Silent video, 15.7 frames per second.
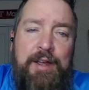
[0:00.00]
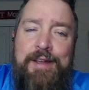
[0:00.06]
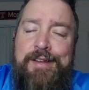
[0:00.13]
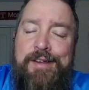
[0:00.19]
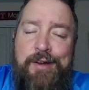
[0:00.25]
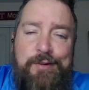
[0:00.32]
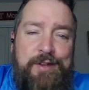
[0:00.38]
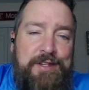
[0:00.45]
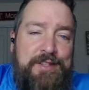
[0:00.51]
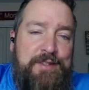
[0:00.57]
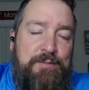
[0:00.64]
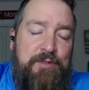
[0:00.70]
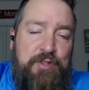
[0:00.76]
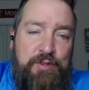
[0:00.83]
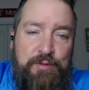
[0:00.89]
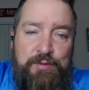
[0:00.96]
Go get some
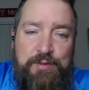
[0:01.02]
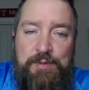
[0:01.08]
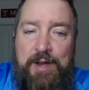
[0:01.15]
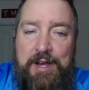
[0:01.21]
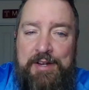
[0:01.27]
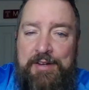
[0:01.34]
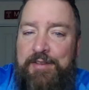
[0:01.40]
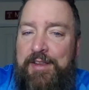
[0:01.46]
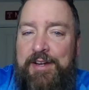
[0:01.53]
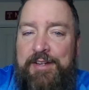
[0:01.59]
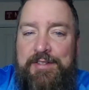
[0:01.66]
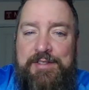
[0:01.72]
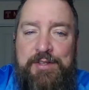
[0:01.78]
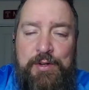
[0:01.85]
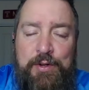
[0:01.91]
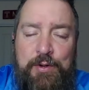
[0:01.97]
shoes while you're there
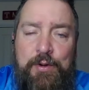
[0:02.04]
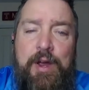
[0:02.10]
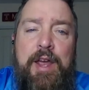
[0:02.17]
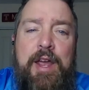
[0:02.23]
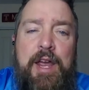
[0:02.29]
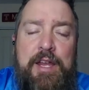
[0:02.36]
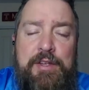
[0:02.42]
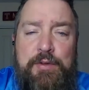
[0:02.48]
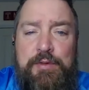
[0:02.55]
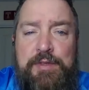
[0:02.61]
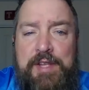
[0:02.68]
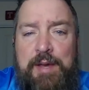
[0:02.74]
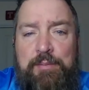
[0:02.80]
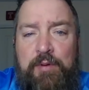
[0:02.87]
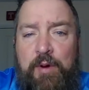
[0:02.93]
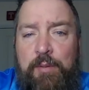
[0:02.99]
too, and use
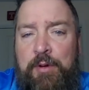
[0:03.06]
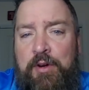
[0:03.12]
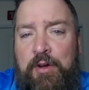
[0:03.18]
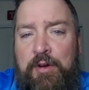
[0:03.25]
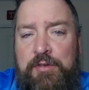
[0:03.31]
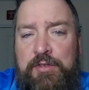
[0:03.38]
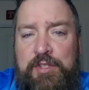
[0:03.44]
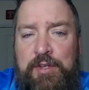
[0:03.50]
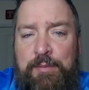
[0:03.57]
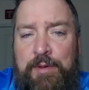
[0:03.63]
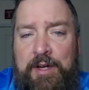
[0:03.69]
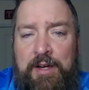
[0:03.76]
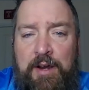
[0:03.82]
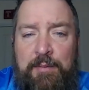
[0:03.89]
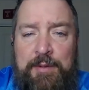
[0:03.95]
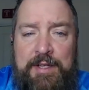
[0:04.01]
that promo code Jim
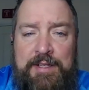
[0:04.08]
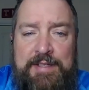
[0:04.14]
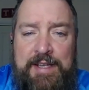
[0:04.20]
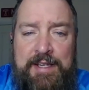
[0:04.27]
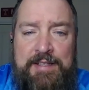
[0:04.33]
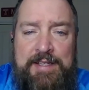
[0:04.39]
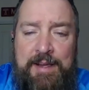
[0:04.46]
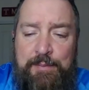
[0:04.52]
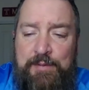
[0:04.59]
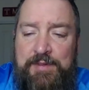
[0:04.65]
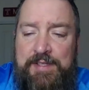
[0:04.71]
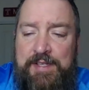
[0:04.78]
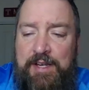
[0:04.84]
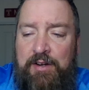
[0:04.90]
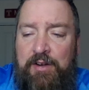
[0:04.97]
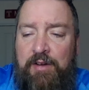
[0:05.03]
Montgomery to take
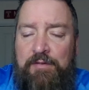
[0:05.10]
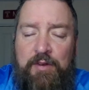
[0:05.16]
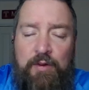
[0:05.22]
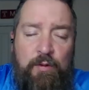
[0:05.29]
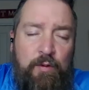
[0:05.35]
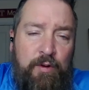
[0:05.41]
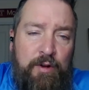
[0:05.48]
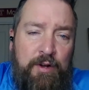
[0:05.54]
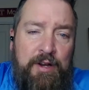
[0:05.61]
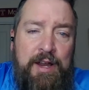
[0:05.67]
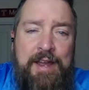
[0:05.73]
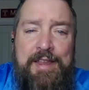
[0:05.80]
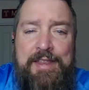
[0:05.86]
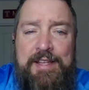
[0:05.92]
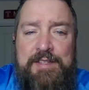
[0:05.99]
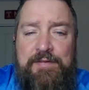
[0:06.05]
10% off your order.
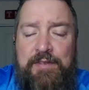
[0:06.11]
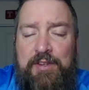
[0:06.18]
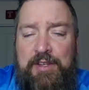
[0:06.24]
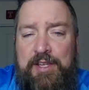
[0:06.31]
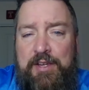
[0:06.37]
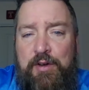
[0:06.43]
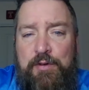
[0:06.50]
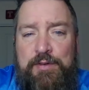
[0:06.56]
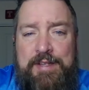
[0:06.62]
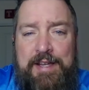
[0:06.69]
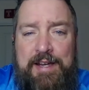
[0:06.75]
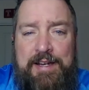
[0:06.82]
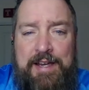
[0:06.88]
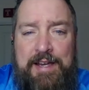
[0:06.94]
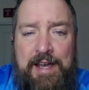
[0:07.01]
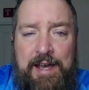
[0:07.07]
That's
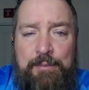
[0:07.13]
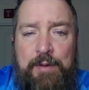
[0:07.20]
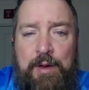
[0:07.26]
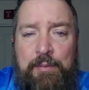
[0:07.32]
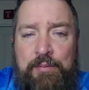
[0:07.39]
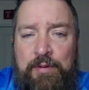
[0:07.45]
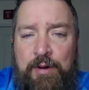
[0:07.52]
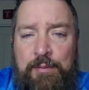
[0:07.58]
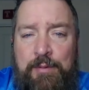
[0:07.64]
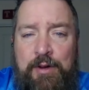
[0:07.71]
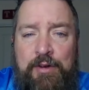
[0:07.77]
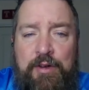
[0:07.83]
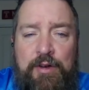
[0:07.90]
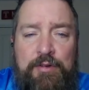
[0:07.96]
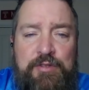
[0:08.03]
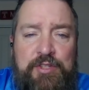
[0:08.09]
phillygoat.com, promo
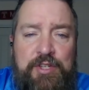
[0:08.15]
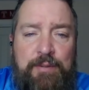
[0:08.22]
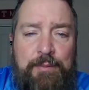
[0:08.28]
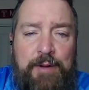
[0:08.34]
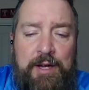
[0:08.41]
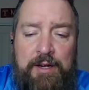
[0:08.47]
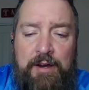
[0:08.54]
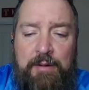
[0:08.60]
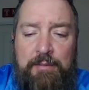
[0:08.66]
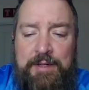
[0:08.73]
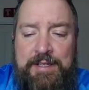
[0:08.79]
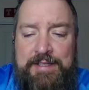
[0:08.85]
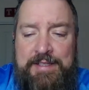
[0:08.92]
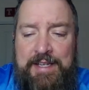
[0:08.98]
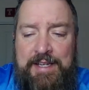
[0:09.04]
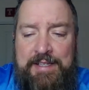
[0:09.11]
code Jim Montgomery
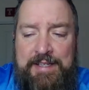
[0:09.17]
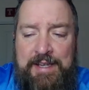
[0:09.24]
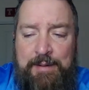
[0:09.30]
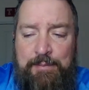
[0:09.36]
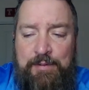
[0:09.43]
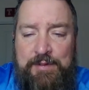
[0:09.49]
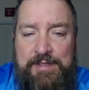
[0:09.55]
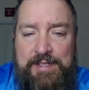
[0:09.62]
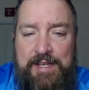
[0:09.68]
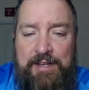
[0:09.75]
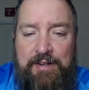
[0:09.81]
to take 10%